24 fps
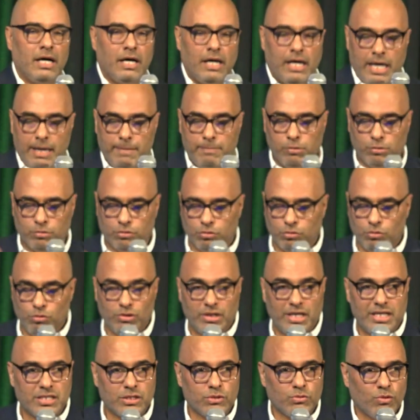able to do
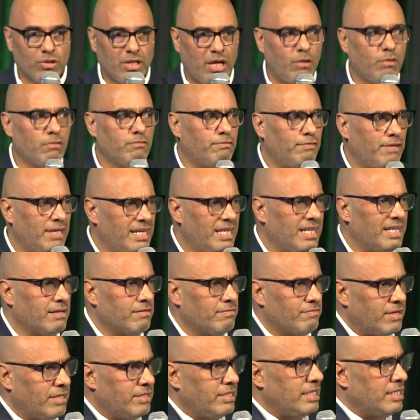this without feeling
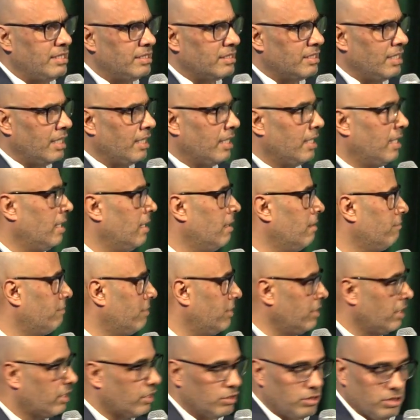very,
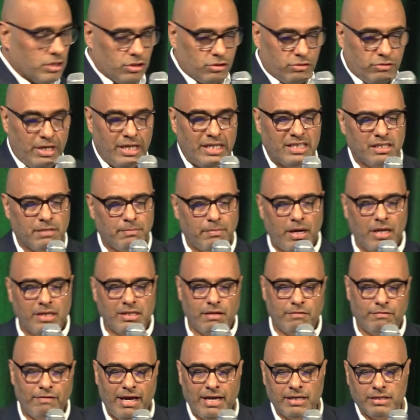very constrained by
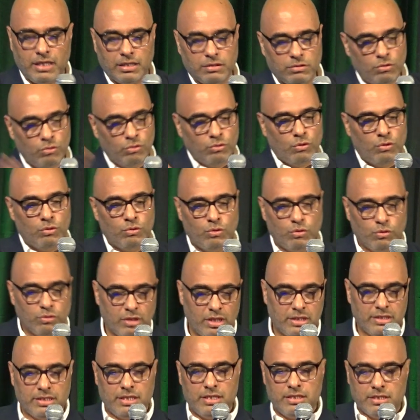the fact that, no,
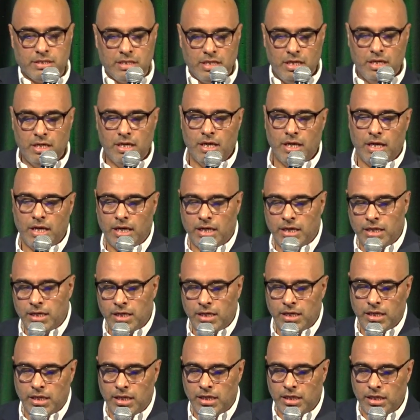this is
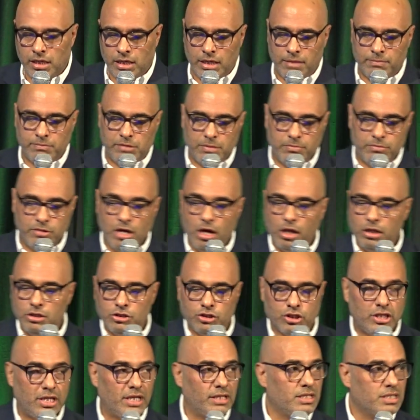
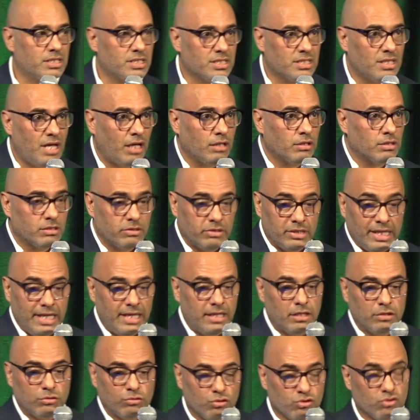epidemiology and it's not
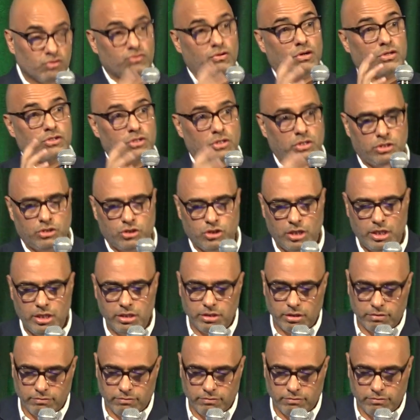related to structural engineering,